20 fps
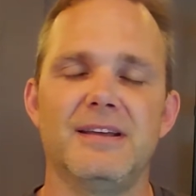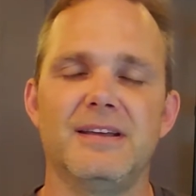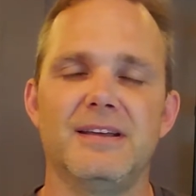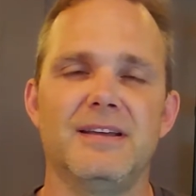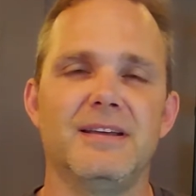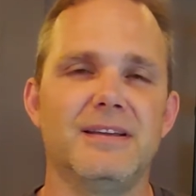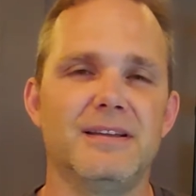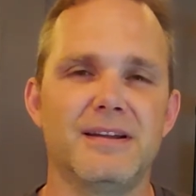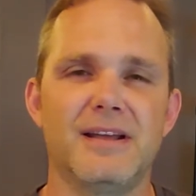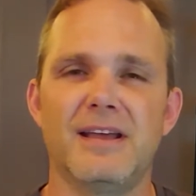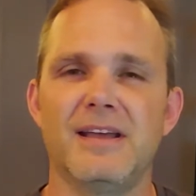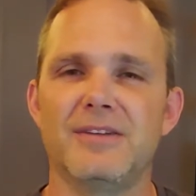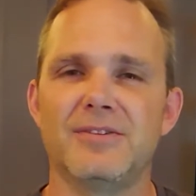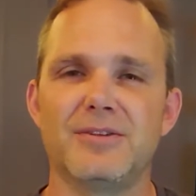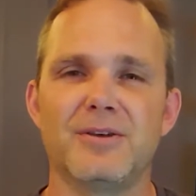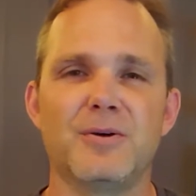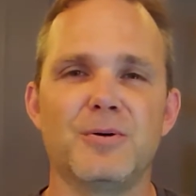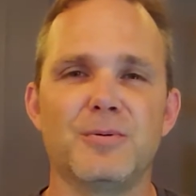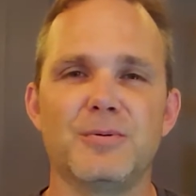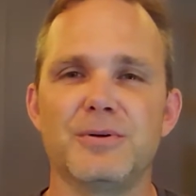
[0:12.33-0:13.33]
And as
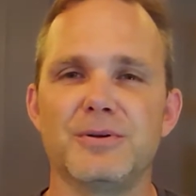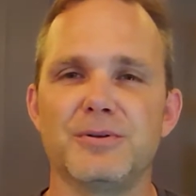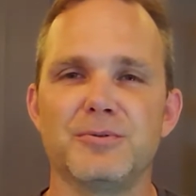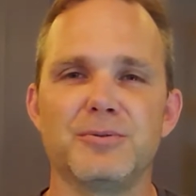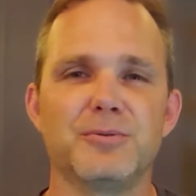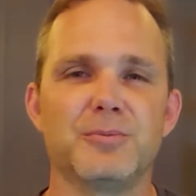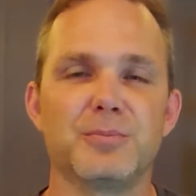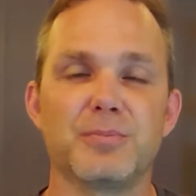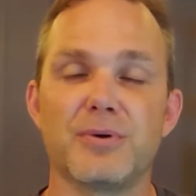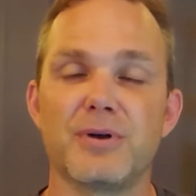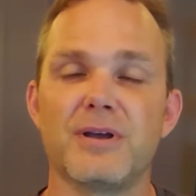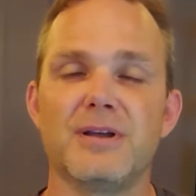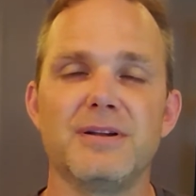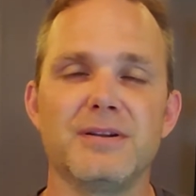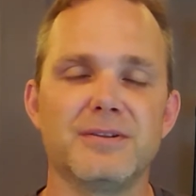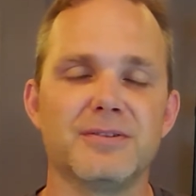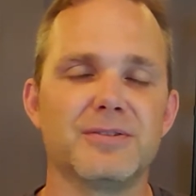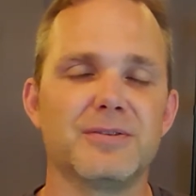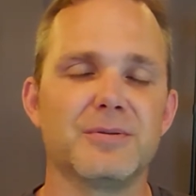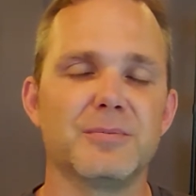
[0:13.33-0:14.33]
always, we pray
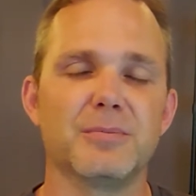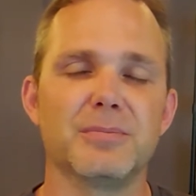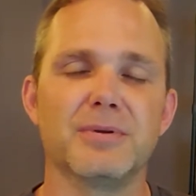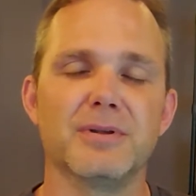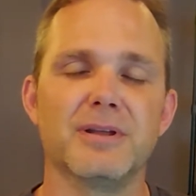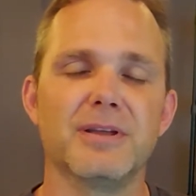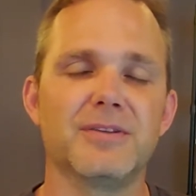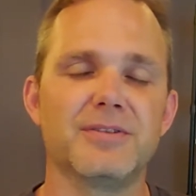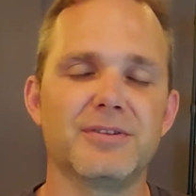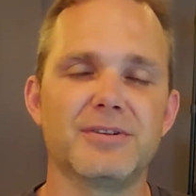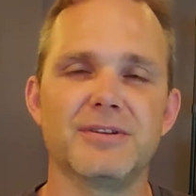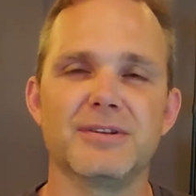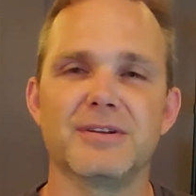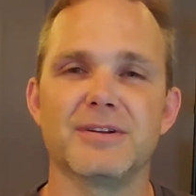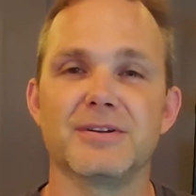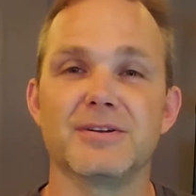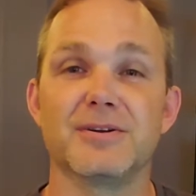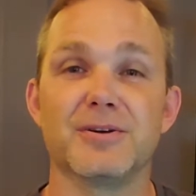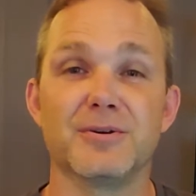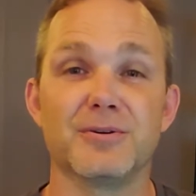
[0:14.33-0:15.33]
that it's a blessing and
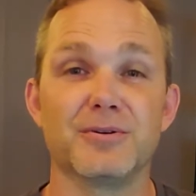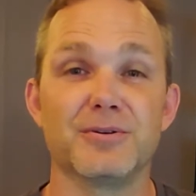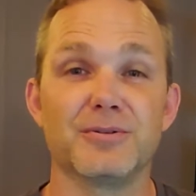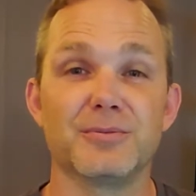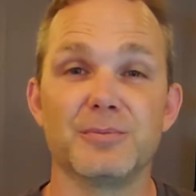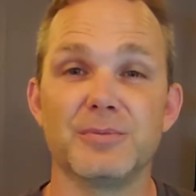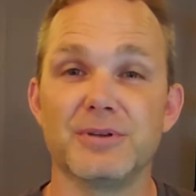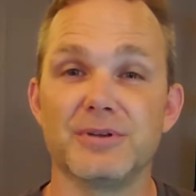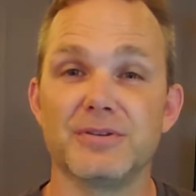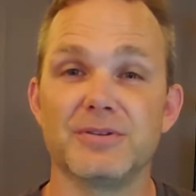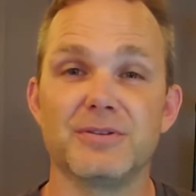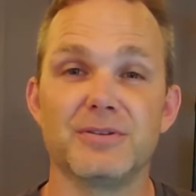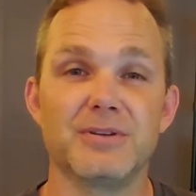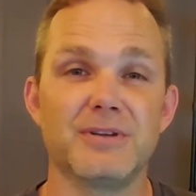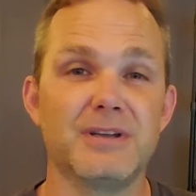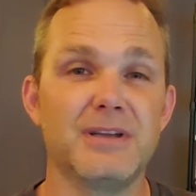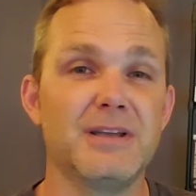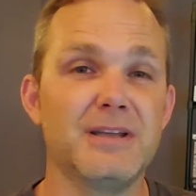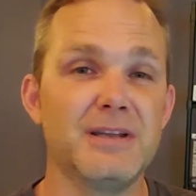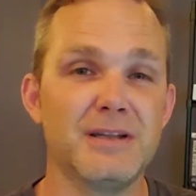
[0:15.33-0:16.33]
encouragement to
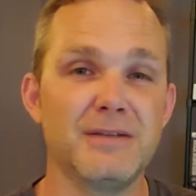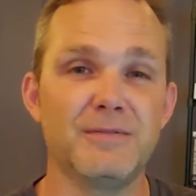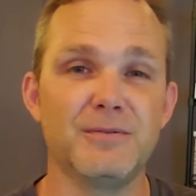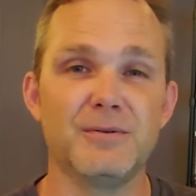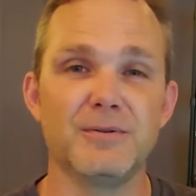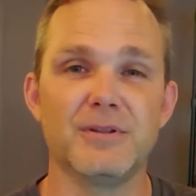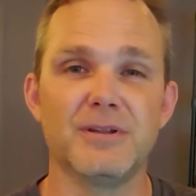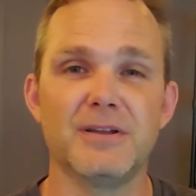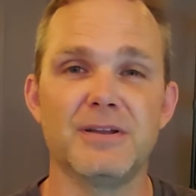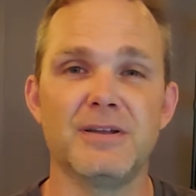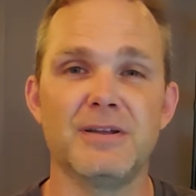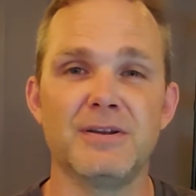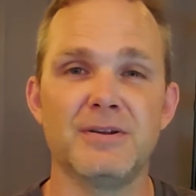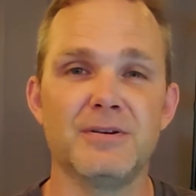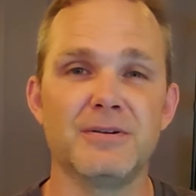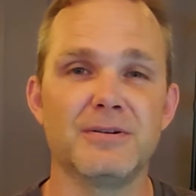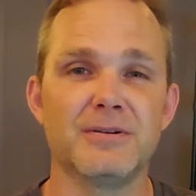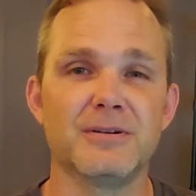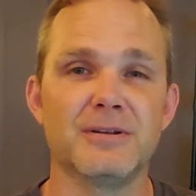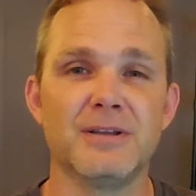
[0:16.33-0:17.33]
any of you that
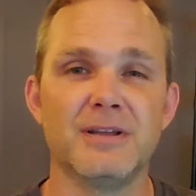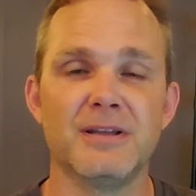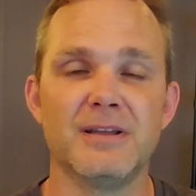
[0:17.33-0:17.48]
hear.